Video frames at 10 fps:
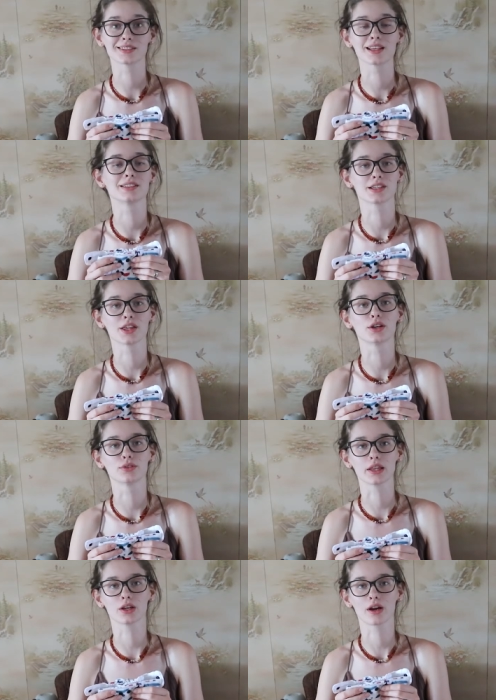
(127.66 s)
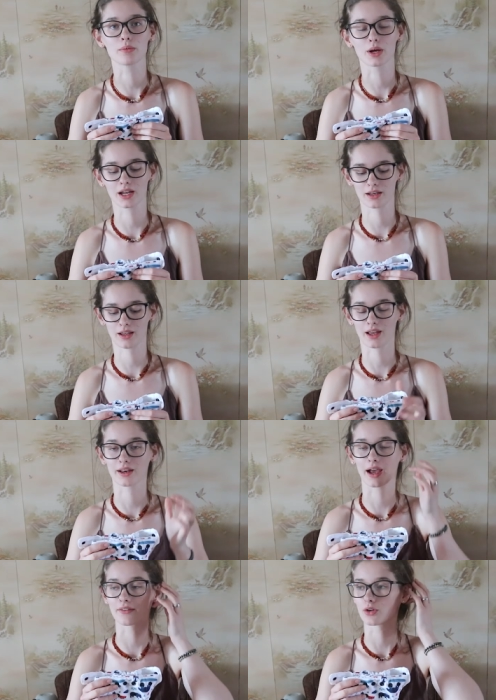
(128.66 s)
is another really great brand,
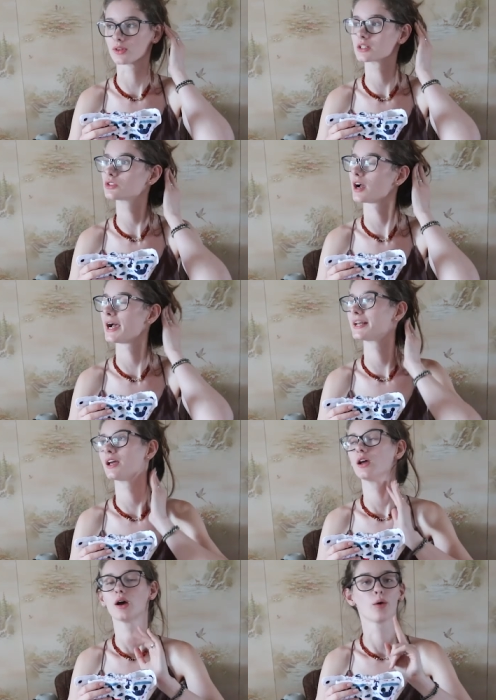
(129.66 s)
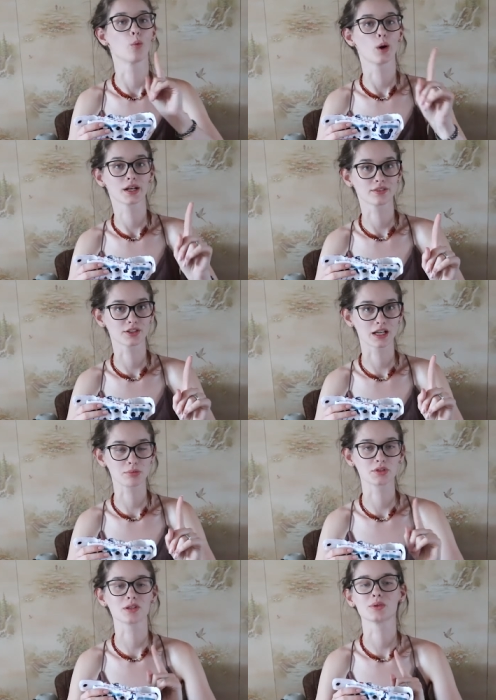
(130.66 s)
and I've only tried one of their
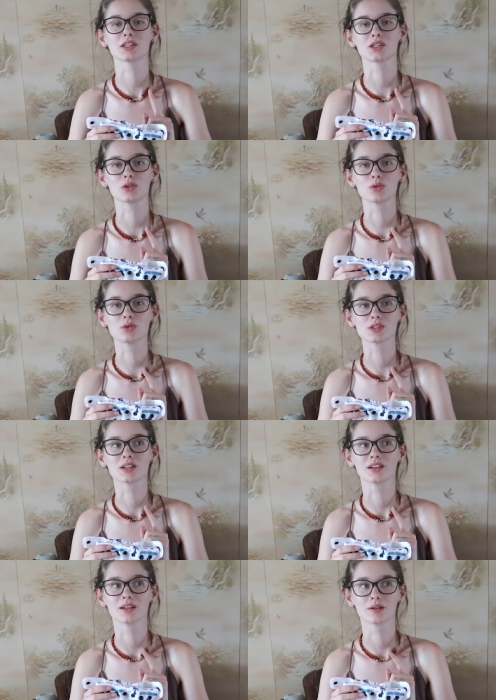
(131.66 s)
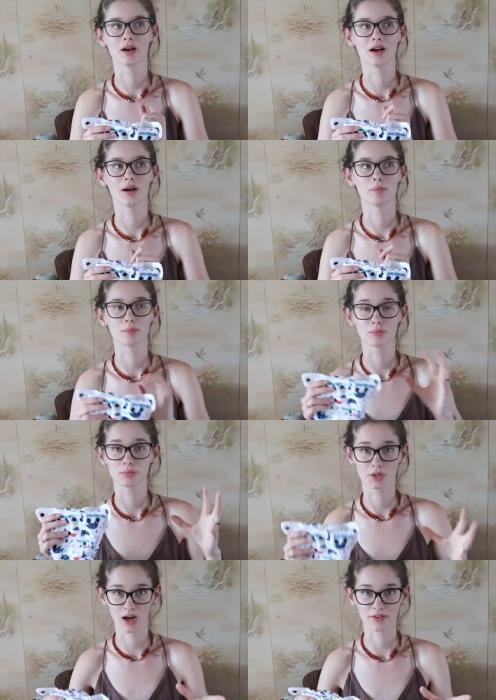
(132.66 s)
diapers. It was a used
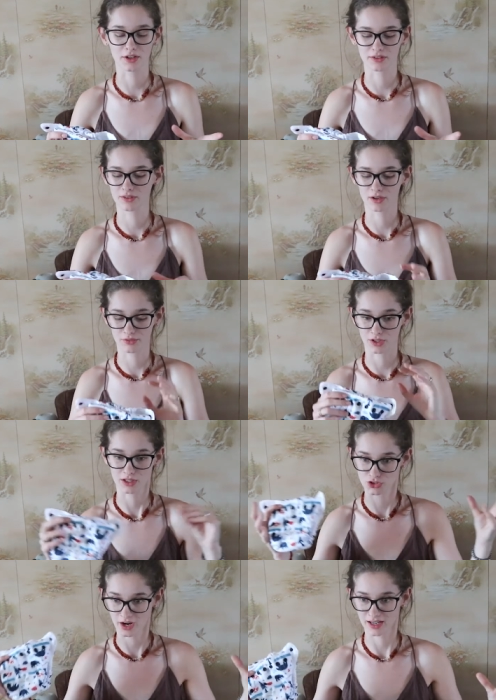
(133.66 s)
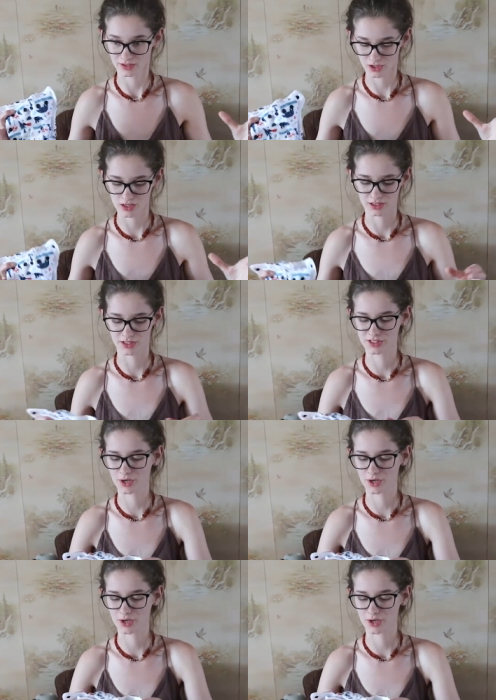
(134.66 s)
cover for a giant toddler.